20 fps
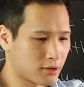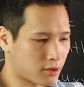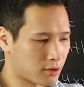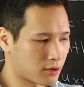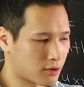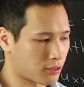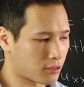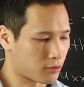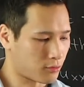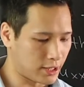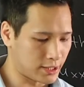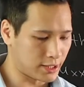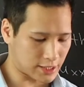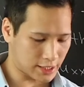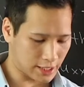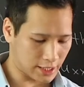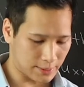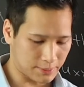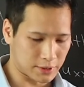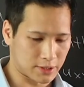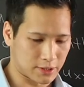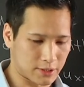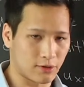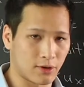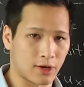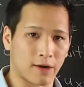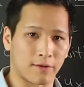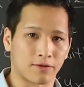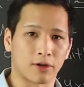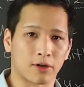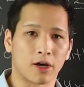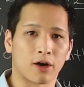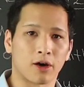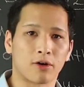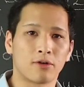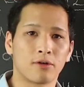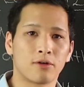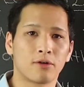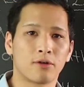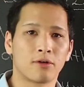are three types that you have to know.
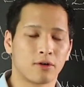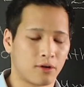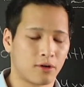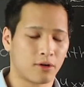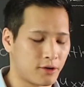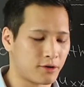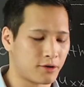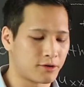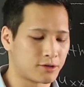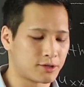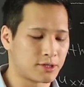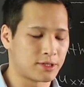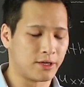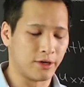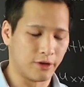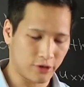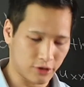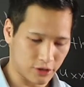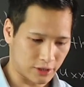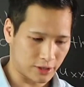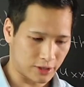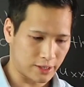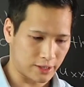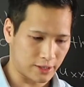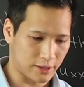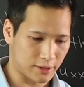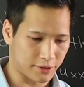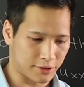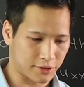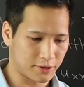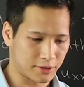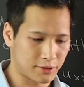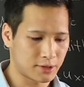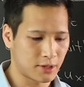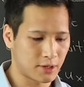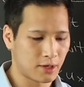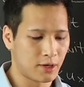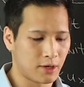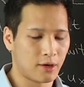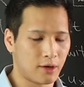There is Dirichlet conditions,
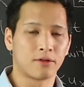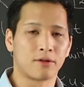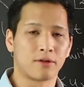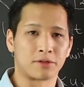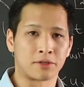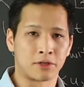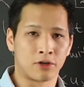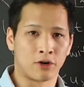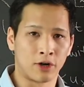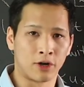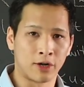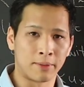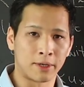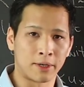there's Neumann